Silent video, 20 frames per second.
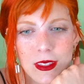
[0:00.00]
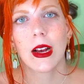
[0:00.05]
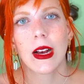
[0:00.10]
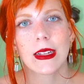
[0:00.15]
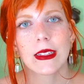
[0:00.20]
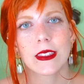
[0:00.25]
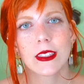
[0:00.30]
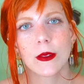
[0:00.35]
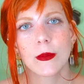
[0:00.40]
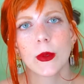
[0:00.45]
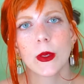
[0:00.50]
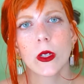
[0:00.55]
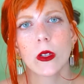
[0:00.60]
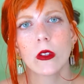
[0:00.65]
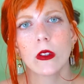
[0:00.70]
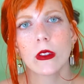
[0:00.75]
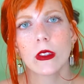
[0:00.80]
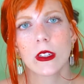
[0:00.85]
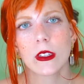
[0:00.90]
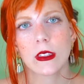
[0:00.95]
A typical
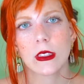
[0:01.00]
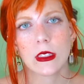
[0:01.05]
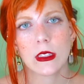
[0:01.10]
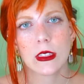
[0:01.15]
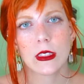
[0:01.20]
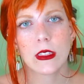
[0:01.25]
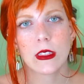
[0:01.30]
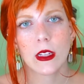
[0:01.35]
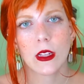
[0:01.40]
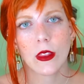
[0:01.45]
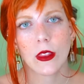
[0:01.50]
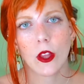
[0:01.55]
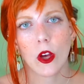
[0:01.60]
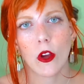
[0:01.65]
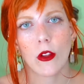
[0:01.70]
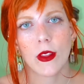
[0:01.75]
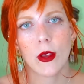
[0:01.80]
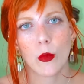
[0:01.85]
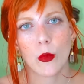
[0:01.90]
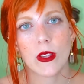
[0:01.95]
narcissistic
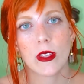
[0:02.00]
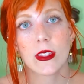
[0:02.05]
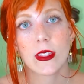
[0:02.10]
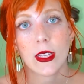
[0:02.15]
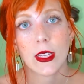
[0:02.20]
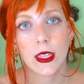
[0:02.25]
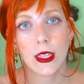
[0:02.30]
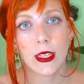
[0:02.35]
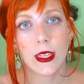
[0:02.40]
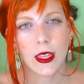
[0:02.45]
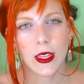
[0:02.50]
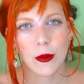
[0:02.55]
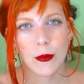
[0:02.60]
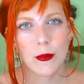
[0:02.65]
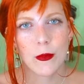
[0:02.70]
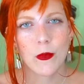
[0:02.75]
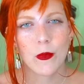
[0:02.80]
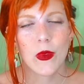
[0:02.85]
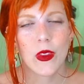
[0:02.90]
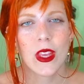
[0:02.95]
thought that we see in
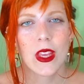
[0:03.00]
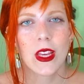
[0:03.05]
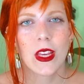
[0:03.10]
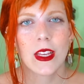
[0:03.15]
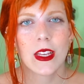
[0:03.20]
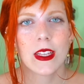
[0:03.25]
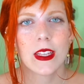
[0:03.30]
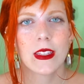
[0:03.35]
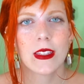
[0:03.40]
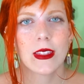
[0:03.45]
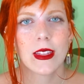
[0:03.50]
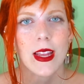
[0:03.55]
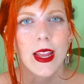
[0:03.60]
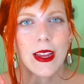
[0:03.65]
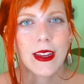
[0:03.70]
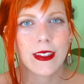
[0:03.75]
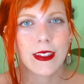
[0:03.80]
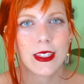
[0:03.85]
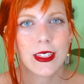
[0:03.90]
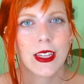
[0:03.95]
him is the
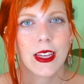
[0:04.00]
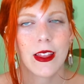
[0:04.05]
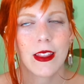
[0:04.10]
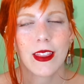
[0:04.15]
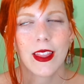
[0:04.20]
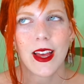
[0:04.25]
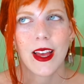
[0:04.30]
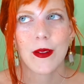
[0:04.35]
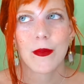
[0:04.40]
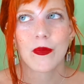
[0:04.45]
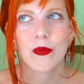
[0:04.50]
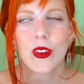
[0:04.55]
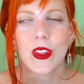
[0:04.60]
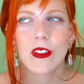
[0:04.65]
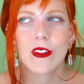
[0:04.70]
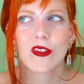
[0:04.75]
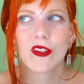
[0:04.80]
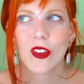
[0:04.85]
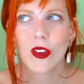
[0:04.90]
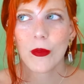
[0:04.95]
idea that
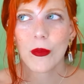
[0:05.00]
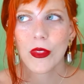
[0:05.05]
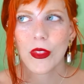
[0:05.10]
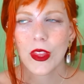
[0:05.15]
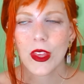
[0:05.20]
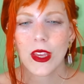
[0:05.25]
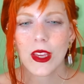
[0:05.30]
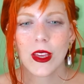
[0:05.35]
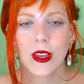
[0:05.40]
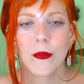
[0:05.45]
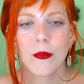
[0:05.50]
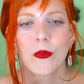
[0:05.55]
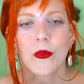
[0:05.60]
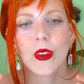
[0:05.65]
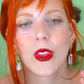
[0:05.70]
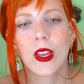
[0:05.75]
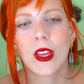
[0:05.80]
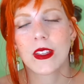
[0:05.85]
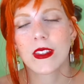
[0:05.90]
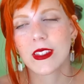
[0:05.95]
if something
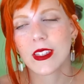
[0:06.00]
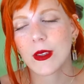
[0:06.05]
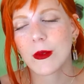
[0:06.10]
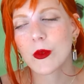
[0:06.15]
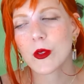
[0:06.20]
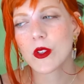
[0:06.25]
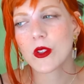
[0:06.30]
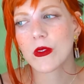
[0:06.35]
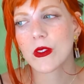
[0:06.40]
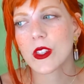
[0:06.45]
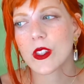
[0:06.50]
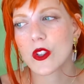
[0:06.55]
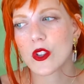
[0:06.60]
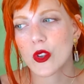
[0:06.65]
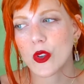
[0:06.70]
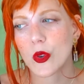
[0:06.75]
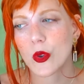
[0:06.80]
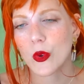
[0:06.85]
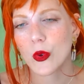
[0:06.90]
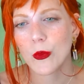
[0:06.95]
seems to be
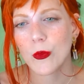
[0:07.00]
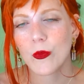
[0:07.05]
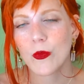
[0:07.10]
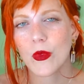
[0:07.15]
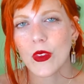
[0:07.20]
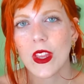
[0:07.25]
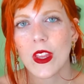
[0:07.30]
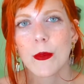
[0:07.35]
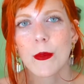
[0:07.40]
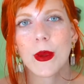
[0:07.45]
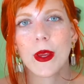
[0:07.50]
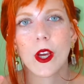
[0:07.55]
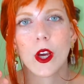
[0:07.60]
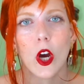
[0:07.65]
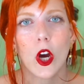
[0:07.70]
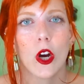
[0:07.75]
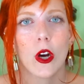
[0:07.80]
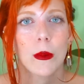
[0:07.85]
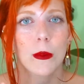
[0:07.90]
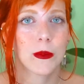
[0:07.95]
true, it
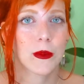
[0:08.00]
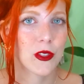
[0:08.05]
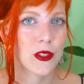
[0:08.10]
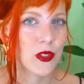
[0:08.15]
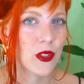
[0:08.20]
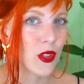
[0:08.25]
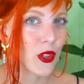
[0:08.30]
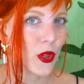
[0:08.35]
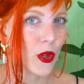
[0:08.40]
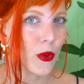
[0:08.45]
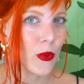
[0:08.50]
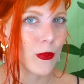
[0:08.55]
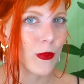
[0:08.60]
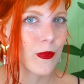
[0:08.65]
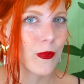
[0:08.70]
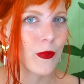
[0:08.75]
becomes true.